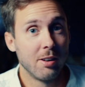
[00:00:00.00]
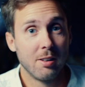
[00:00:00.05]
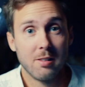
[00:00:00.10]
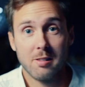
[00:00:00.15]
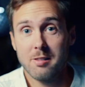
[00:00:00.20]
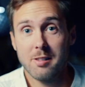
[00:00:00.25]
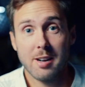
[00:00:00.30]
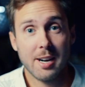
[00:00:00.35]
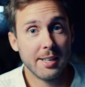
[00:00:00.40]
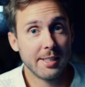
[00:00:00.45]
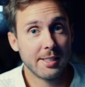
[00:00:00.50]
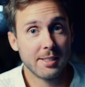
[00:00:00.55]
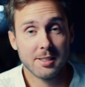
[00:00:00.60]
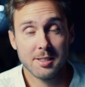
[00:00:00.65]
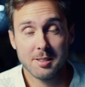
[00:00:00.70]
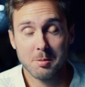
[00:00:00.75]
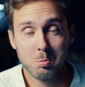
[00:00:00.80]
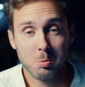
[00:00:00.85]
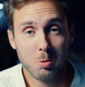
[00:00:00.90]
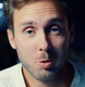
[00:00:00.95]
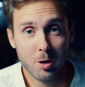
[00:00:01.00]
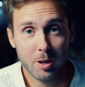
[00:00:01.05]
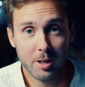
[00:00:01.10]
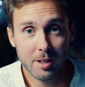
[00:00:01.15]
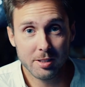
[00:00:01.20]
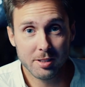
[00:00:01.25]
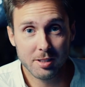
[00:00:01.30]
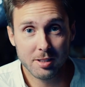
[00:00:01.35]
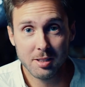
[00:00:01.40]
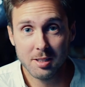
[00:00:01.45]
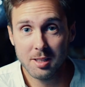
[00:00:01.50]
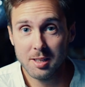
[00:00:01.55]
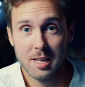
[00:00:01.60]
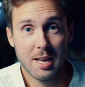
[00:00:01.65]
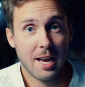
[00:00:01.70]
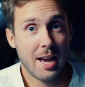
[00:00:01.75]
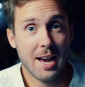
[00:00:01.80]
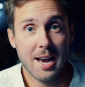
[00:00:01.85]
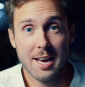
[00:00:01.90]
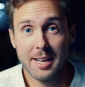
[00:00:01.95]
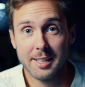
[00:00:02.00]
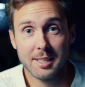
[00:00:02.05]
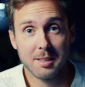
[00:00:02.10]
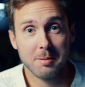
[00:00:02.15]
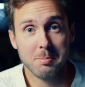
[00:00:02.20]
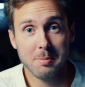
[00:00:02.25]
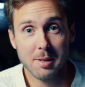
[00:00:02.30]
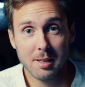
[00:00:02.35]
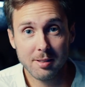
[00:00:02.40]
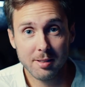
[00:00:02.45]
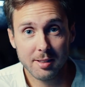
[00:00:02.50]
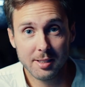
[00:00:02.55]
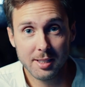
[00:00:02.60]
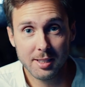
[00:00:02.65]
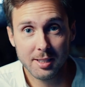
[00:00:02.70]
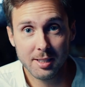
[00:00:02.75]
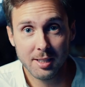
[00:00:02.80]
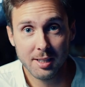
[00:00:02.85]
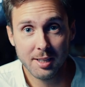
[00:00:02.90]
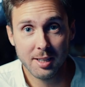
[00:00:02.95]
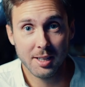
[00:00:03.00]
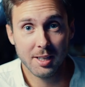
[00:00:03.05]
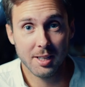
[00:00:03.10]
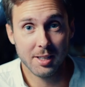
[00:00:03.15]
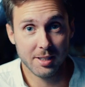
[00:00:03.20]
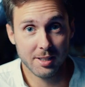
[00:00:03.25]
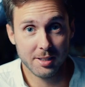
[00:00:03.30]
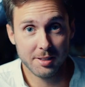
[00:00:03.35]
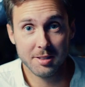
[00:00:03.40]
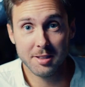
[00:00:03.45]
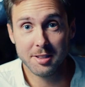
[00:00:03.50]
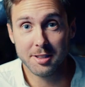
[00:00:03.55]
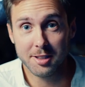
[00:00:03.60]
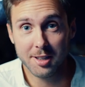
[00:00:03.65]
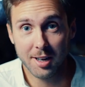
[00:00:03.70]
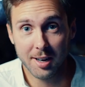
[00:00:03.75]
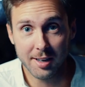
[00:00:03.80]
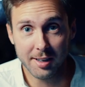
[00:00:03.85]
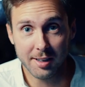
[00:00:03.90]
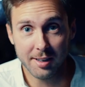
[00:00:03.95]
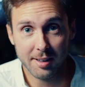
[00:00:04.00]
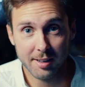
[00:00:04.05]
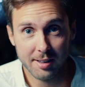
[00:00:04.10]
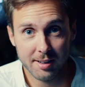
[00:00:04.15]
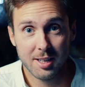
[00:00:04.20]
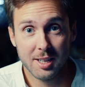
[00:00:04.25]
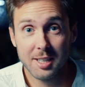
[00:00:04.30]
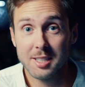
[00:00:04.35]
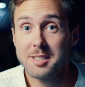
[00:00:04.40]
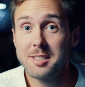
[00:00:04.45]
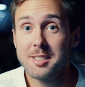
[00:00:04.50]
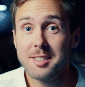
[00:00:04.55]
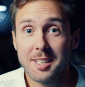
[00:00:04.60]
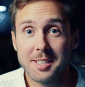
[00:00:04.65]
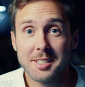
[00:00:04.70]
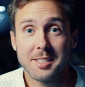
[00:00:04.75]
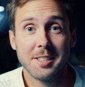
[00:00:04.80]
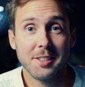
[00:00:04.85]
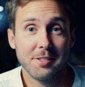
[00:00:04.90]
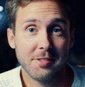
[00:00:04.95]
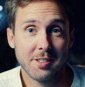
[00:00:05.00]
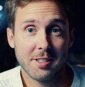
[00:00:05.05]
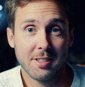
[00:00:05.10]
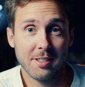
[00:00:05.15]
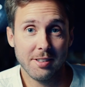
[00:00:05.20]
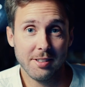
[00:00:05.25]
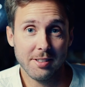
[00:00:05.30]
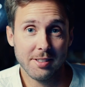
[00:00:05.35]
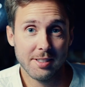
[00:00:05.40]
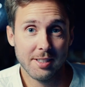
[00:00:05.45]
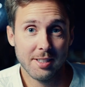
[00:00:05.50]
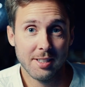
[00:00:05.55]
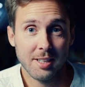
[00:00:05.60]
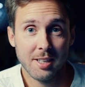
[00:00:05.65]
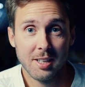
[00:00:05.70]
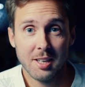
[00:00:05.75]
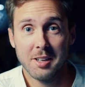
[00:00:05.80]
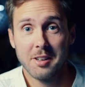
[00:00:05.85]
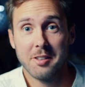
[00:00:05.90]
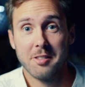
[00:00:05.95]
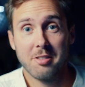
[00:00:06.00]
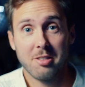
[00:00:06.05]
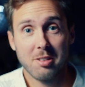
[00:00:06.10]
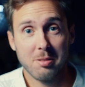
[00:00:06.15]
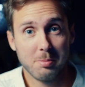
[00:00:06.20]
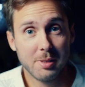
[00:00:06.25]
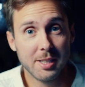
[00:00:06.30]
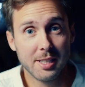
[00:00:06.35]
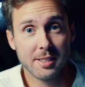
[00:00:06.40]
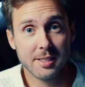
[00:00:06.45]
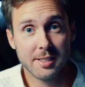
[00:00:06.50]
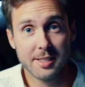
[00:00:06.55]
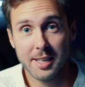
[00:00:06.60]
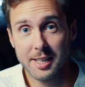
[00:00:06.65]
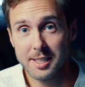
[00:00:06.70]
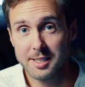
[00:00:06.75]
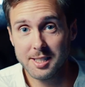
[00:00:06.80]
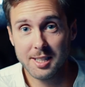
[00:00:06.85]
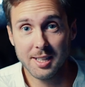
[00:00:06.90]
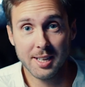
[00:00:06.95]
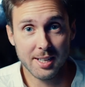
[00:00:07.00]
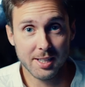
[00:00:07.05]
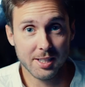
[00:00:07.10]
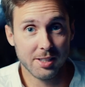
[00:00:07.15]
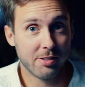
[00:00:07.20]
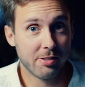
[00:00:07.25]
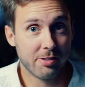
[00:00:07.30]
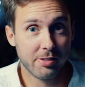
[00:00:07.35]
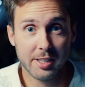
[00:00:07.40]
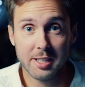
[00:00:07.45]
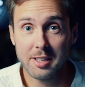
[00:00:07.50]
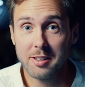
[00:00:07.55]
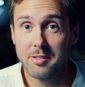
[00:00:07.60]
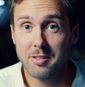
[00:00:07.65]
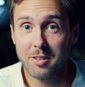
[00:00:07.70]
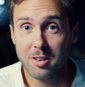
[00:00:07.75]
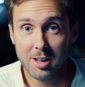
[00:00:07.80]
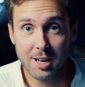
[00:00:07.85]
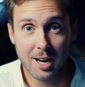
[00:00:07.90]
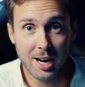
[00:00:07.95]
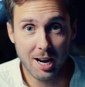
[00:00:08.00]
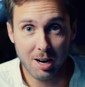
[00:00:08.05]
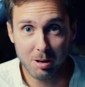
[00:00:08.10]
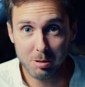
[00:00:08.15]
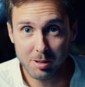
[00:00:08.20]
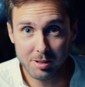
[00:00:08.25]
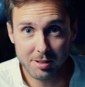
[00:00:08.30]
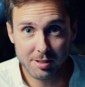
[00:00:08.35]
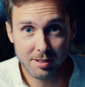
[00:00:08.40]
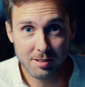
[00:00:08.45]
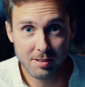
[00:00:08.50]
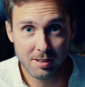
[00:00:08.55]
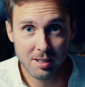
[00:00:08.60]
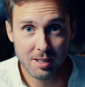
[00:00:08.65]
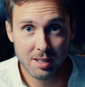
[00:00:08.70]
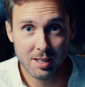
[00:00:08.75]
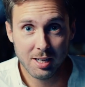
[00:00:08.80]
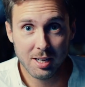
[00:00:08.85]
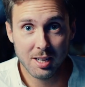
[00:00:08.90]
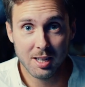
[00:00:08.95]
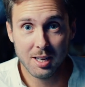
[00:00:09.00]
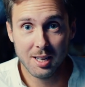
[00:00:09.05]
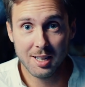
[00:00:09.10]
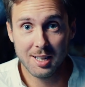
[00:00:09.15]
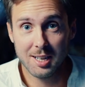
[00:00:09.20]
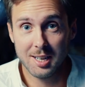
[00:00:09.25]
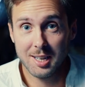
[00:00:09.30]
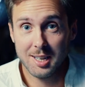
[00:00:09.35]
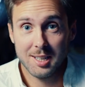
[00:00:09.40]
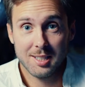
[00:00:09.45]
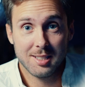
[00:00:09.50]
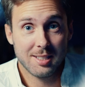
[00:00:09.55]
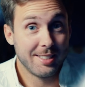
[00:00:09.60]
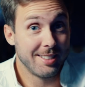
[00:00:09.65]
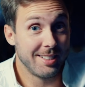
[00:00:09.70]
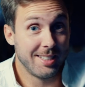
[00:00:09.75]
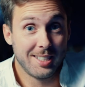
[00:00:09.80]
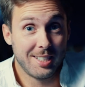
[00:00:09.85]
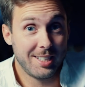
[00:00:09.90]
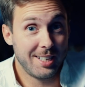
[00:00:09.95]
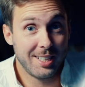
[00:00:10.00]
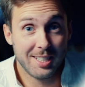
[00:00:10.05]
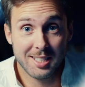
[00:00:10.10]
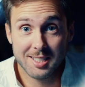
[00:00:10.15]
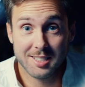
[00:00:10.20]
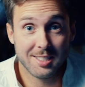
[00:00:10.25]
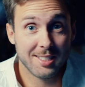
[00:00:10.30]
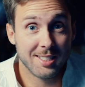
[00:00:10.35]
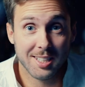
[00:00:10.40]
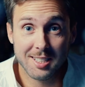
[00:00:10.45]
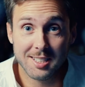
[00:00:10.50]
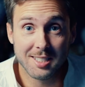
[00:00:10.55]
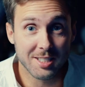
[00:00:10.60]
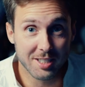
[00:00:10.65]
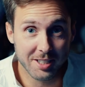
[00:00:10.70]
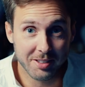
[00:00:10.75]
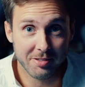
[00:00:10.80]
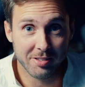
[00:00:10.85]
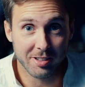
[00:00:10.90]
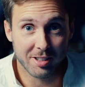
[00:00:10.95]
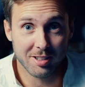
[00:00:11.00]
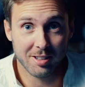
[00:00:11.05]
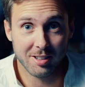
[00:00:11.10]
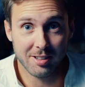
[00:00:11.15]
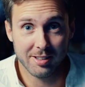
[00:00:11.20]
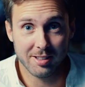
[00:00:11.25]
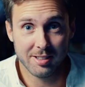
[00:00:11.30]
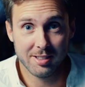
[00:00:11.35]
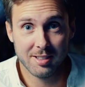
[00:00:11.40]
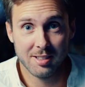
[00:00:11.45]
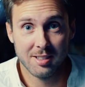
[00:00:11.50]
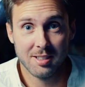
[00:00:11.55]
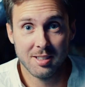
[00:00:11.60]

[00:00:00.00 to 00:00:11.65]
writing some words, adding a melody, and then you're done. It's not difficult. For me, it takes like 3 or 4 hours, and it's not difficult.